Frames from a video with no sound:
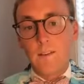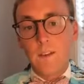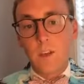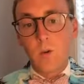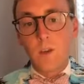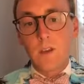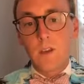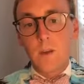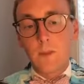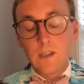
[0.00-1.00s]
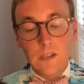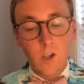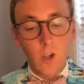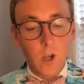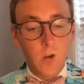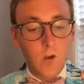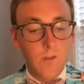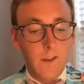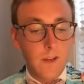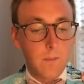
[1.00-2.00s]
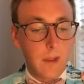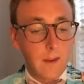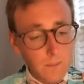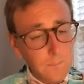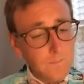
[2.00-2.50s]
that you can um, continue to go to to find updates.